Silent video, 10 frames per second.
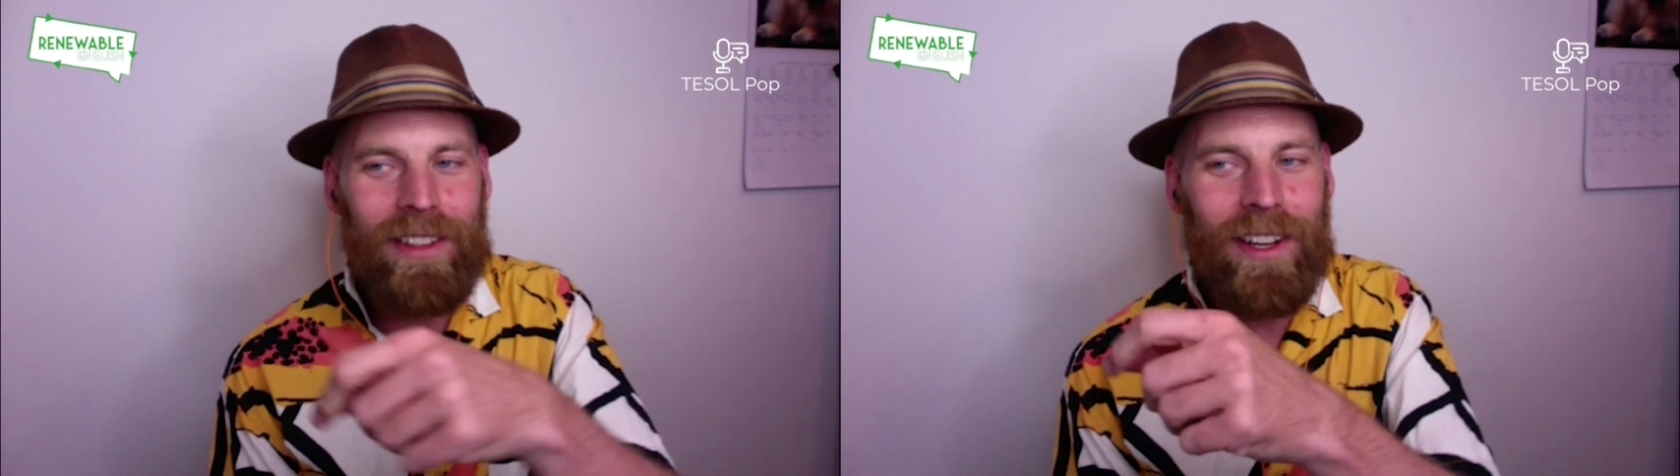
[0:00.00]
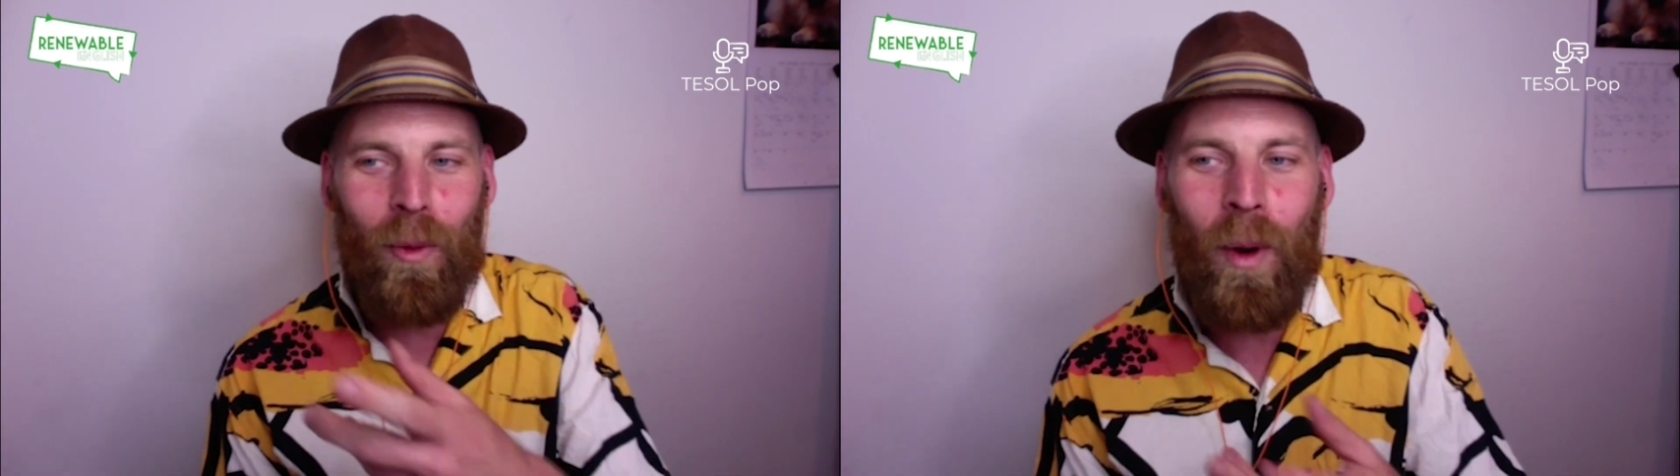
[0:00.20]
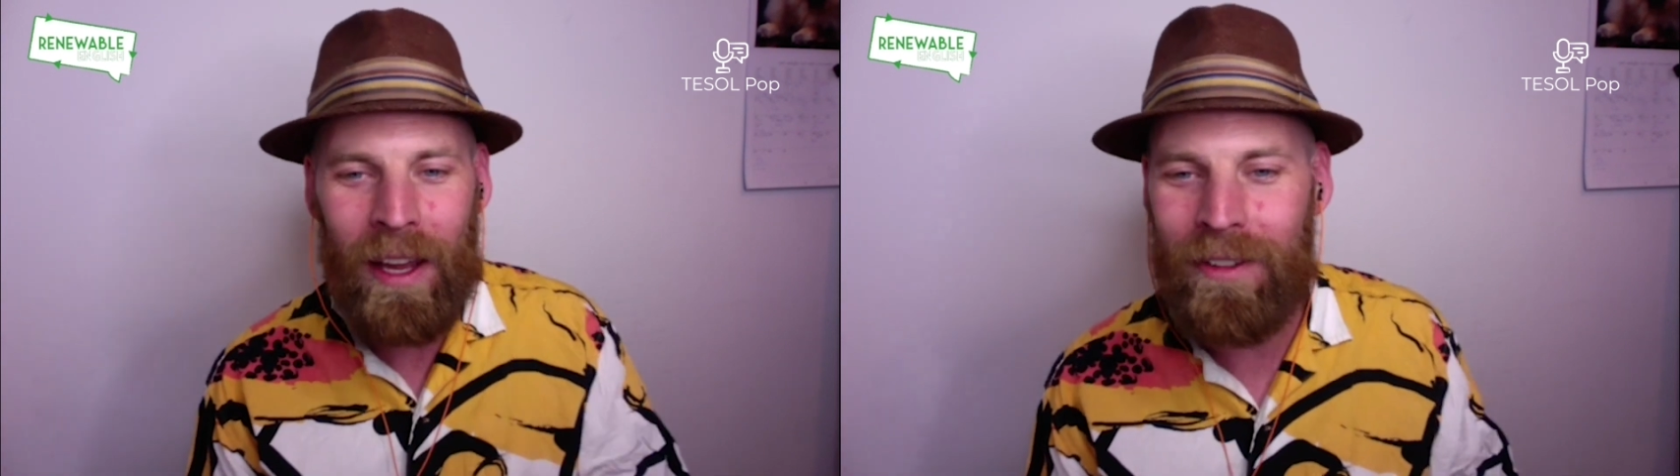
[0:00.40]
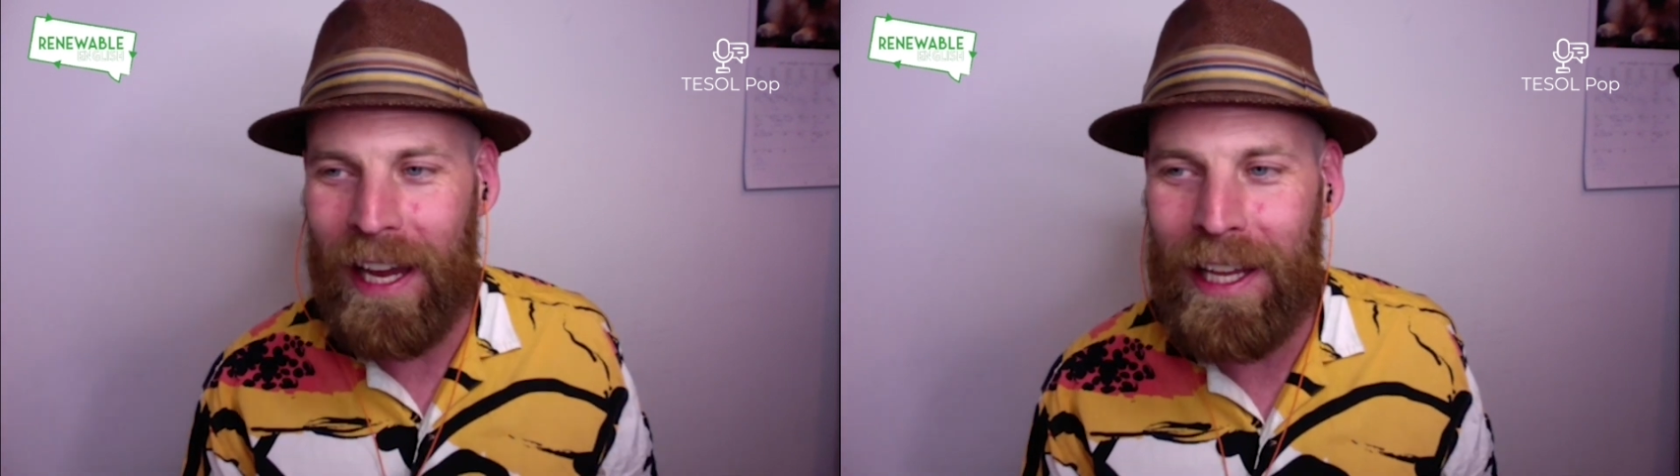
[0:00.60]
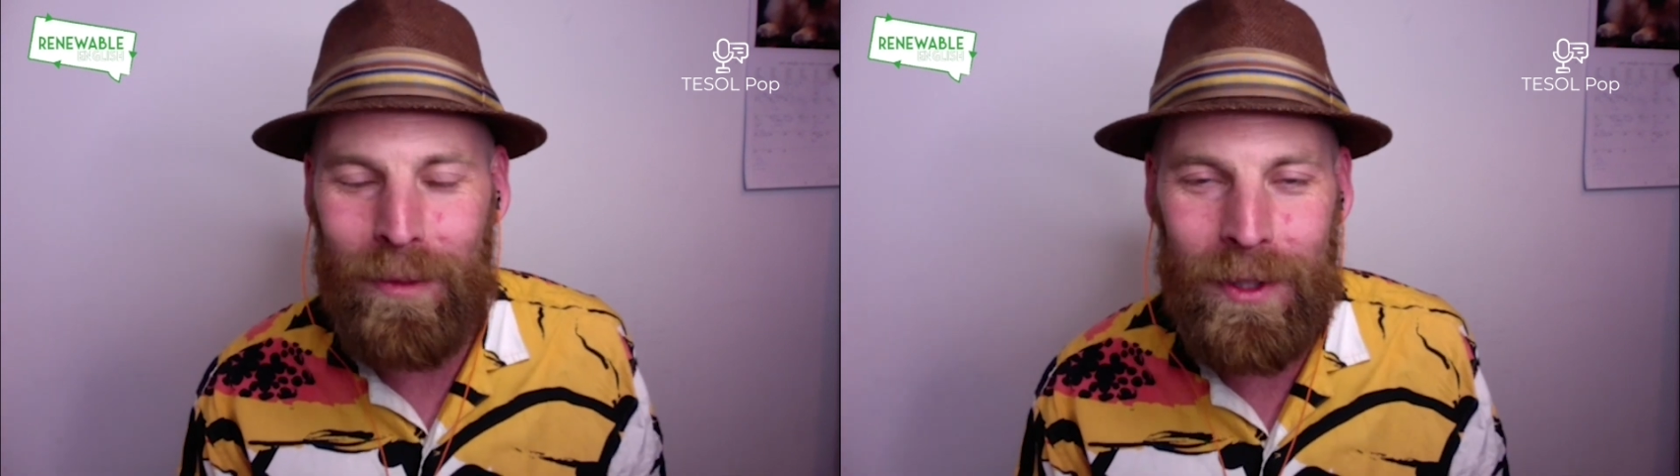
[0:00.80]
a way of
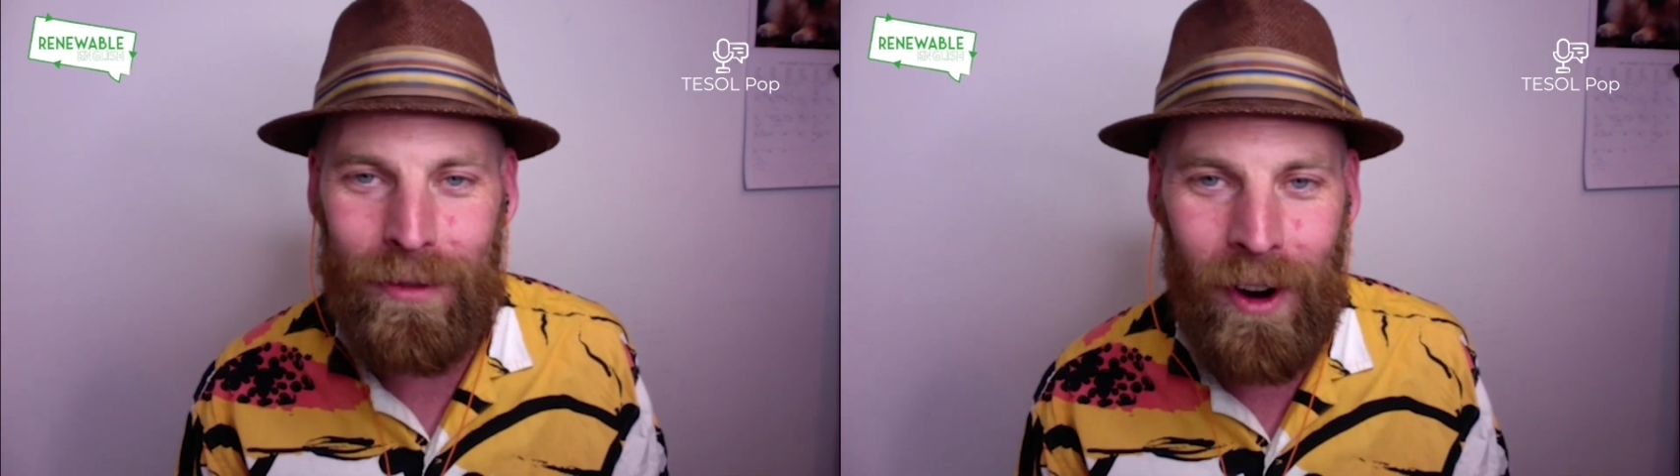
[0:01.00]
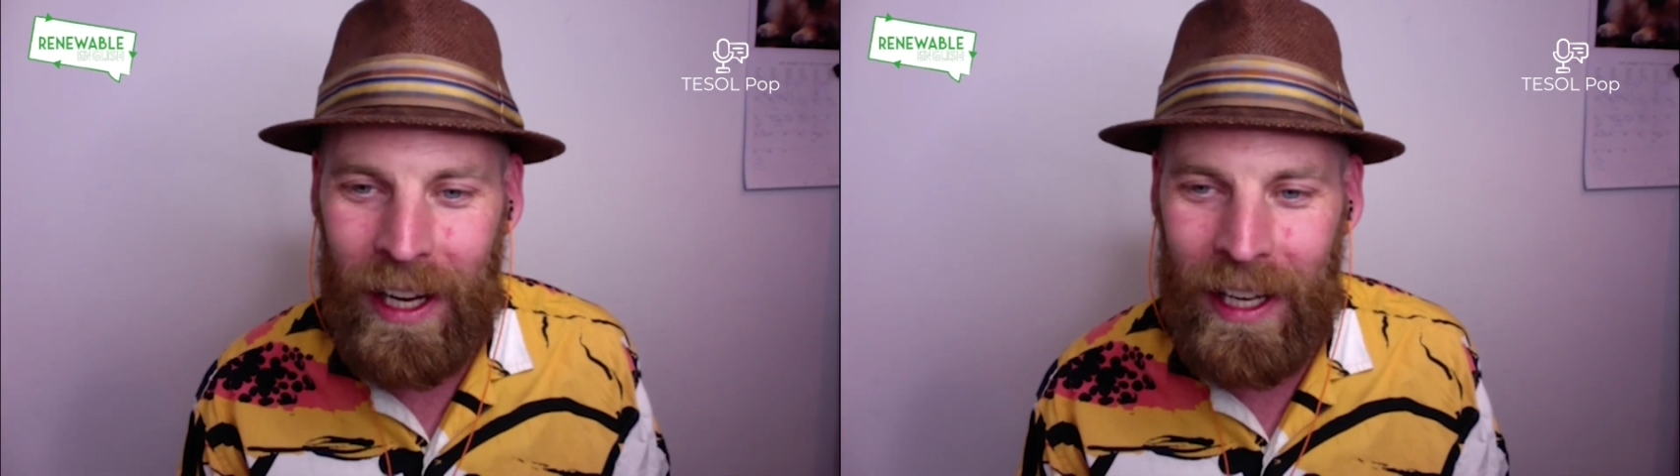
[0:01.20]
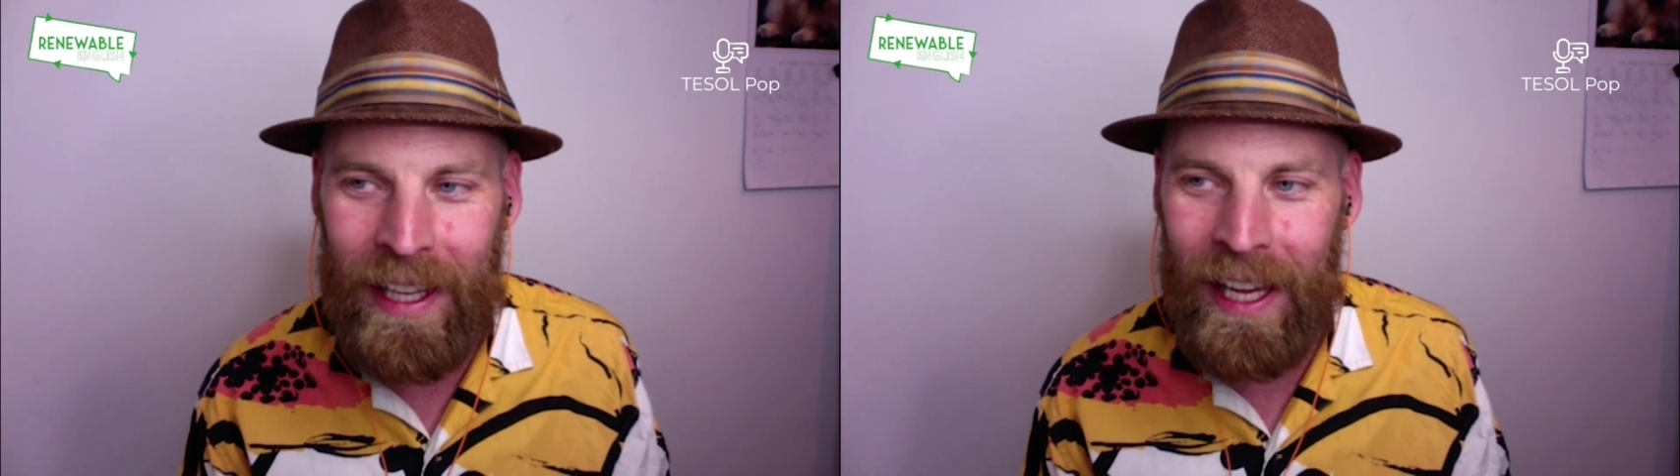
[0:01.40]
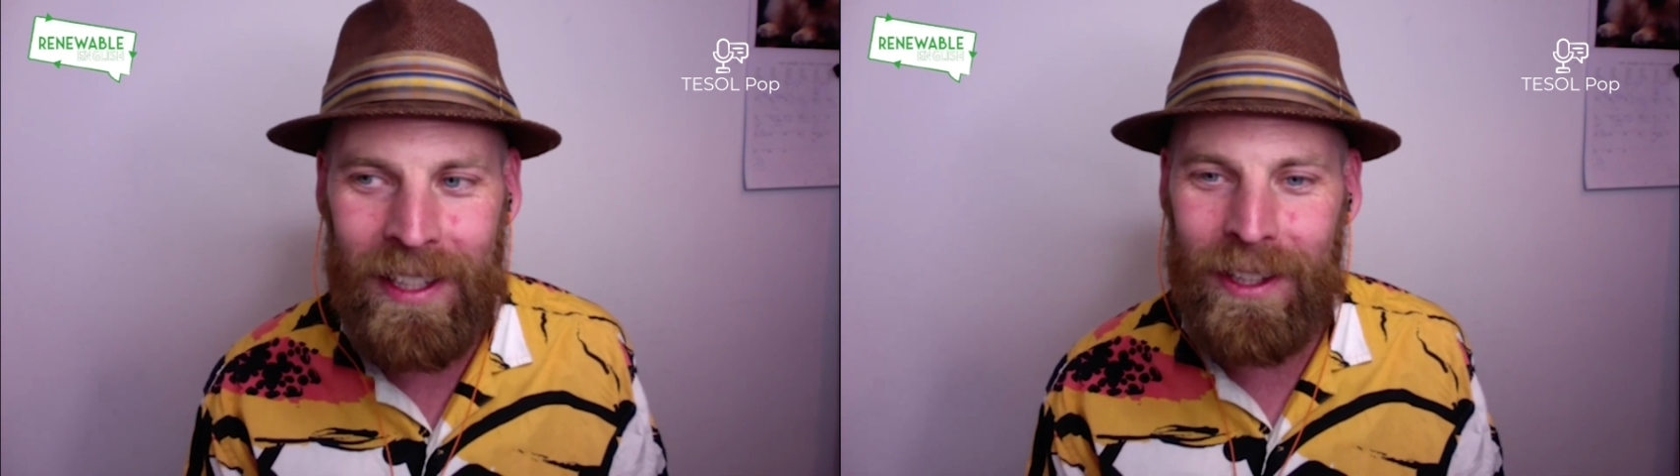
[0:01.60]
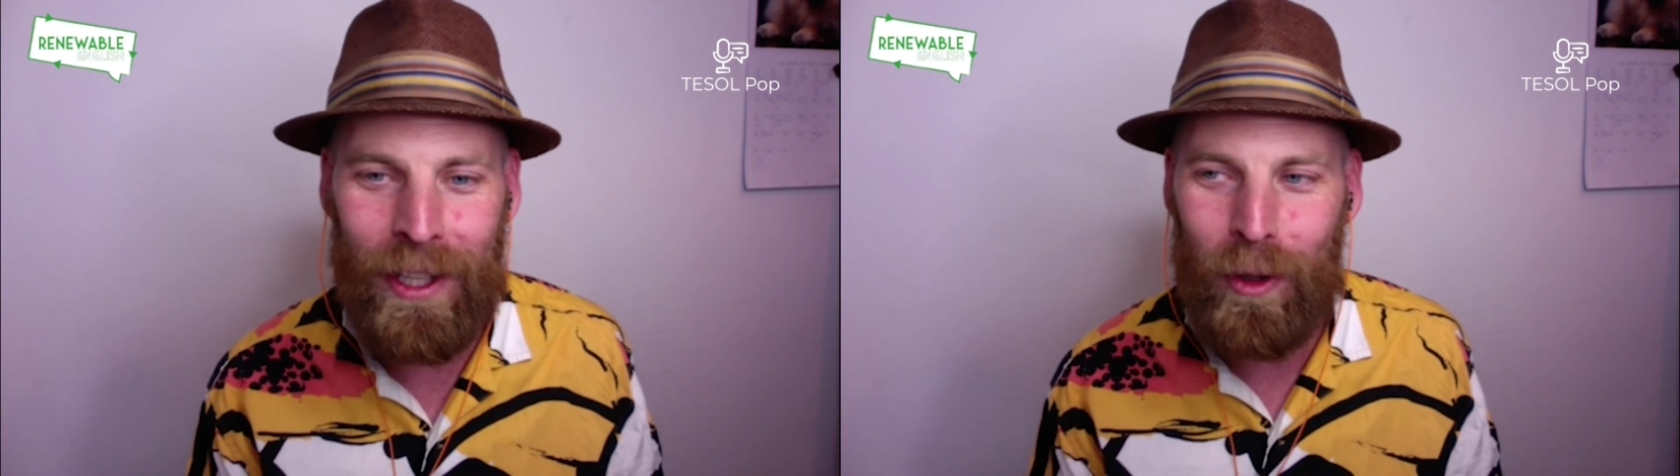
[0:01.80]
getting them to write in their
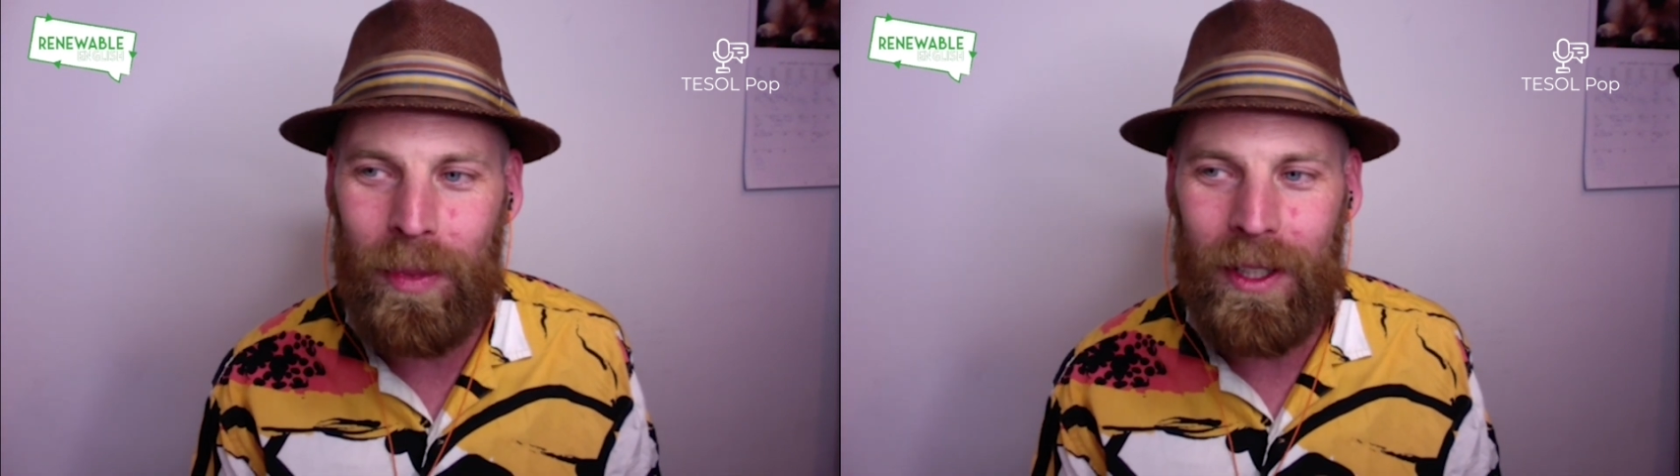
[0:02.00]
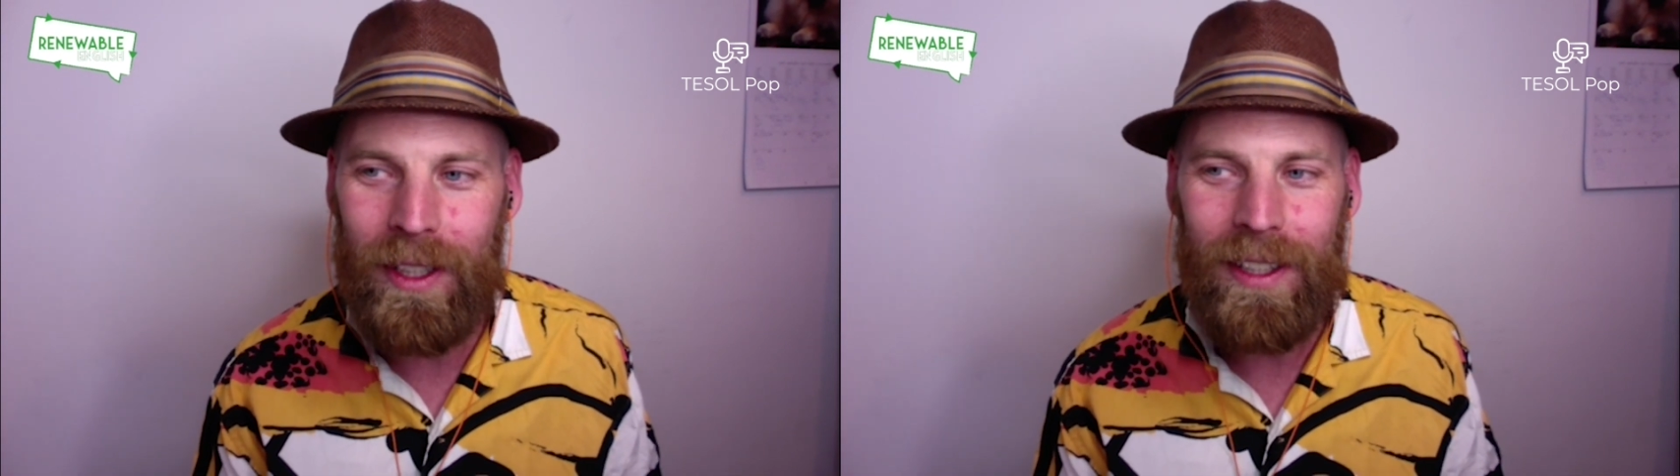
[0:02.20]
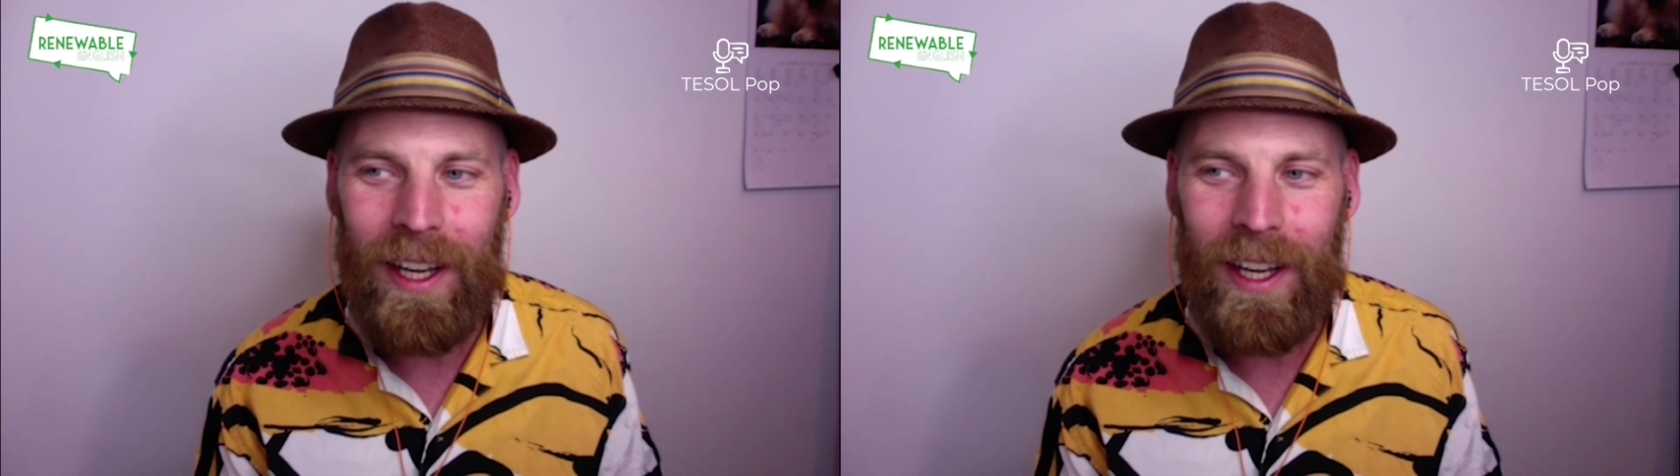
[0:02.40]
notebook.